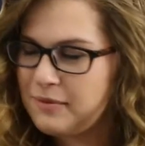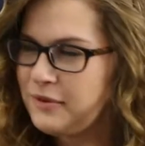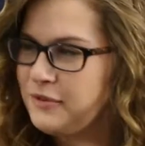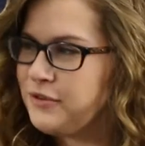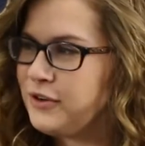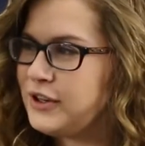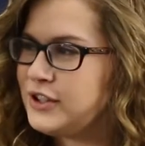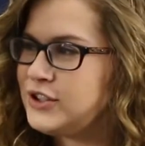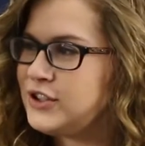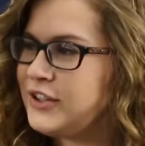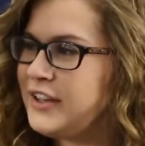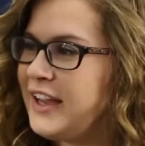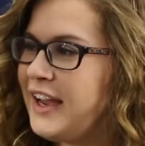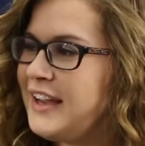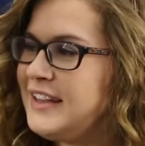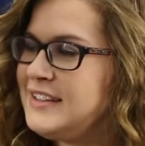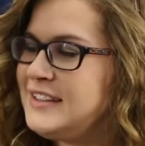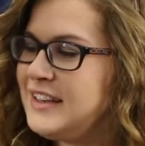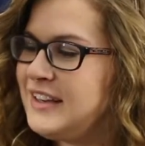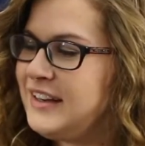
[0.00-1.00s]
Unfortunately,
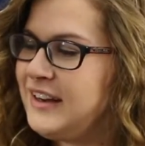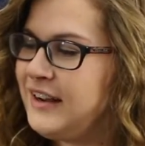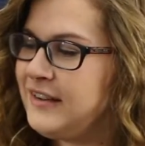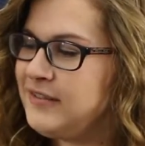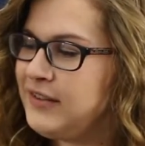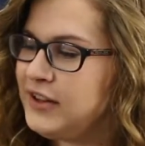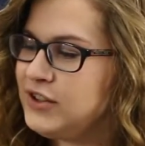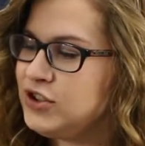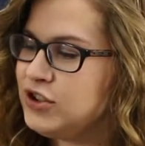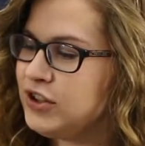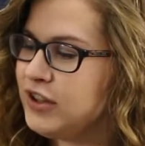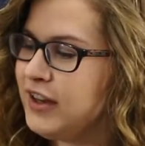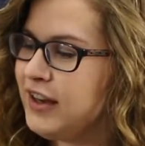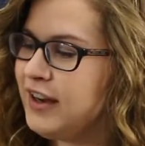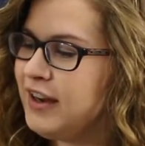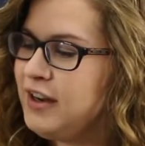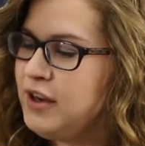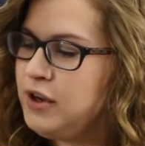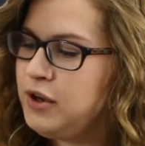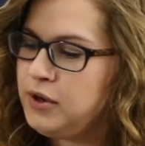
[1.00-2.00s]
I did
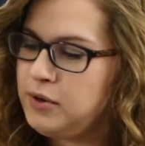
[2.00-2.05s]
eventually